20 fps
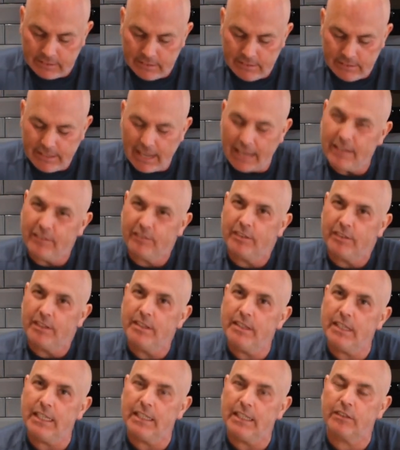nice
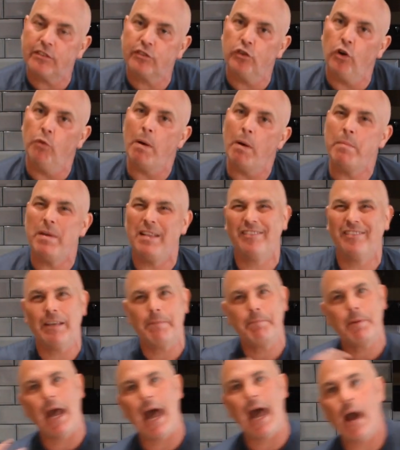and neat, so when we
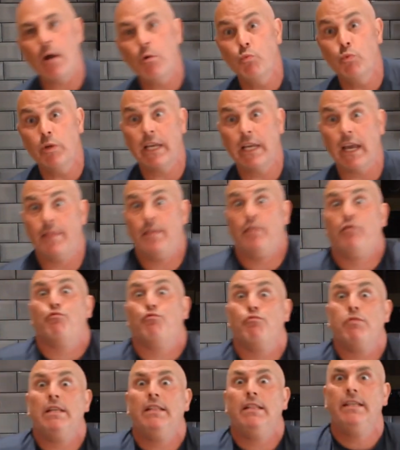tip it out we get this
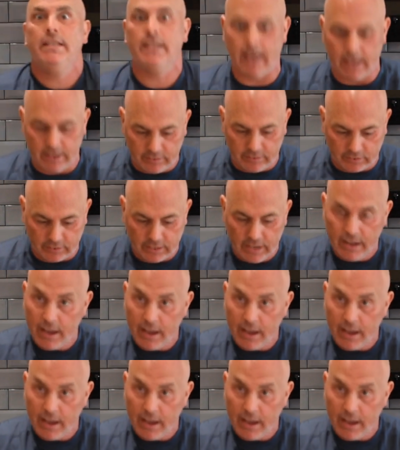really nice